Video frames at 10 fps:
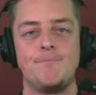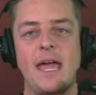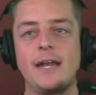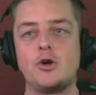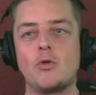
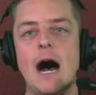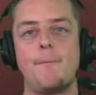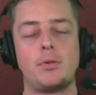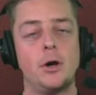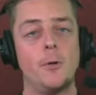And
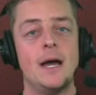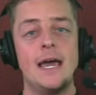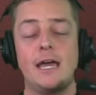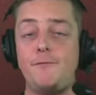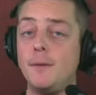Garoppolo,
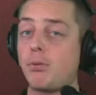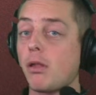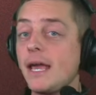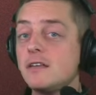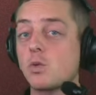if he
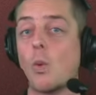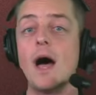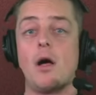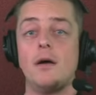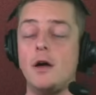plays
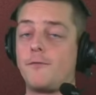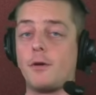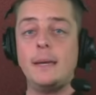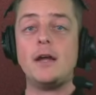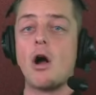well
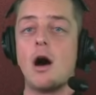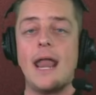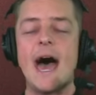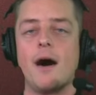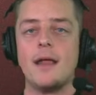from here on
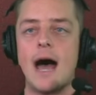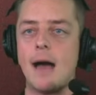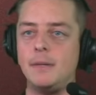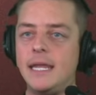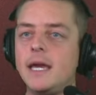out,
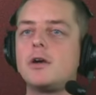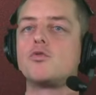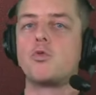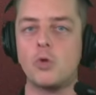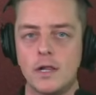I mean, he could
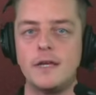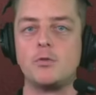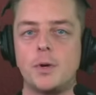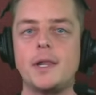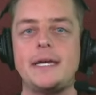really,
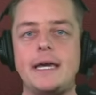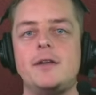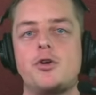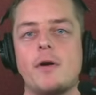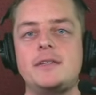really
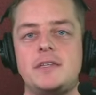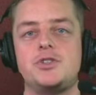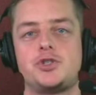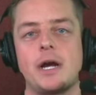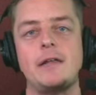increase
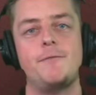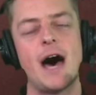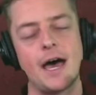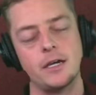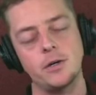his trade
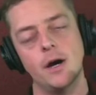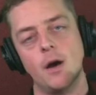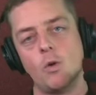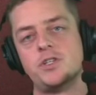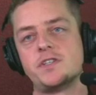value,
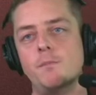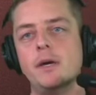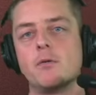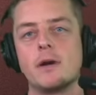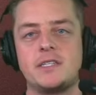which is a
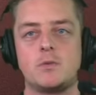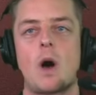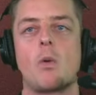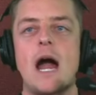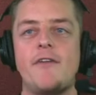big reason
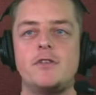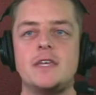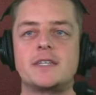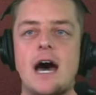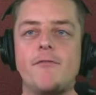why we're having
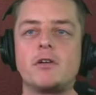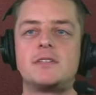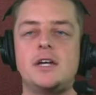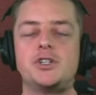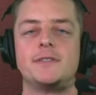this
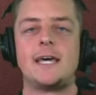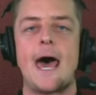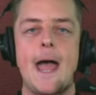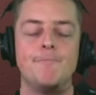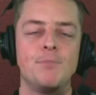conversation
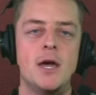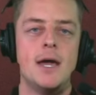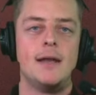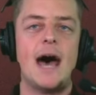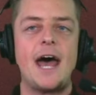today.
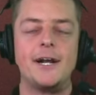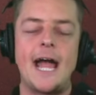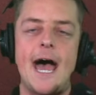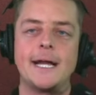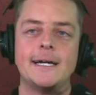Niner
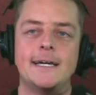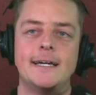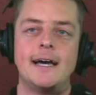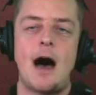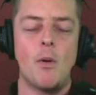gang,
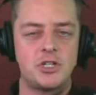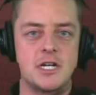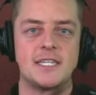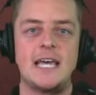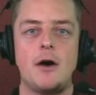I want you
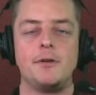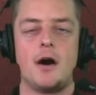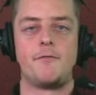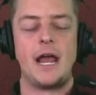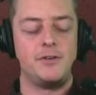to sound
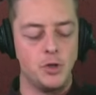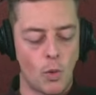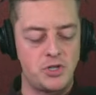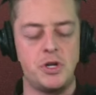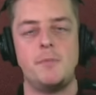off, and I do
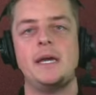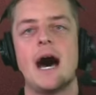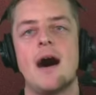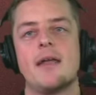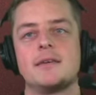want you to be
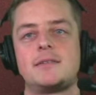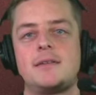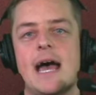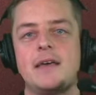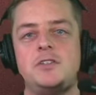honest,
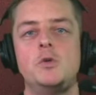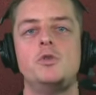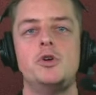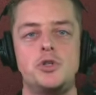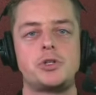as you
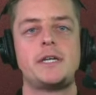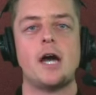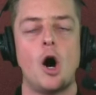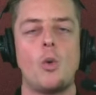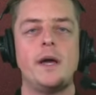usually
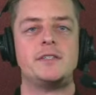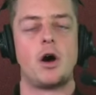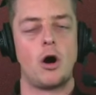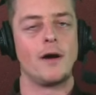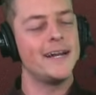always
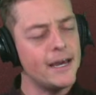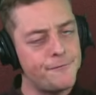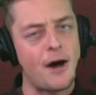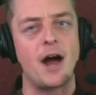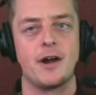are, and get
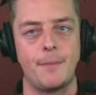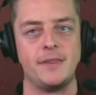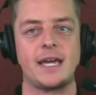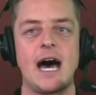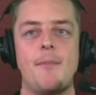fired up
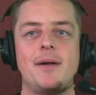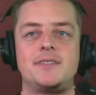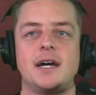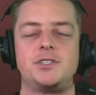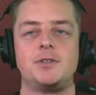in the comment
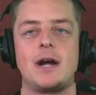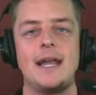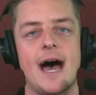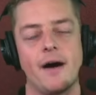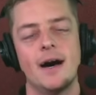section right
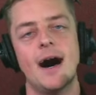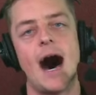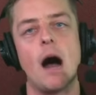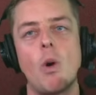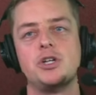now.
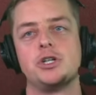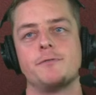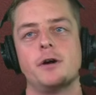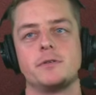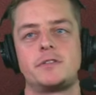I want your
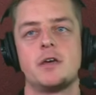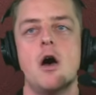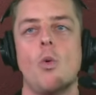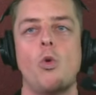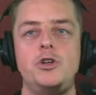votes.
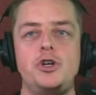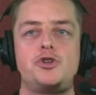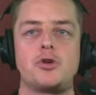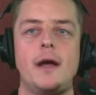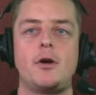Would you
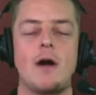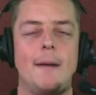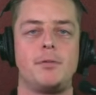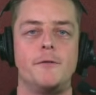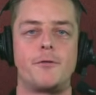trade
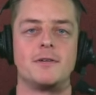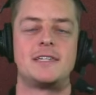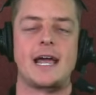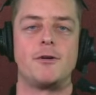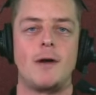Garoppolo for a
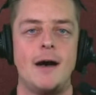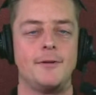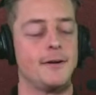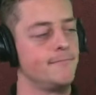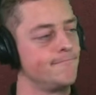second rounder?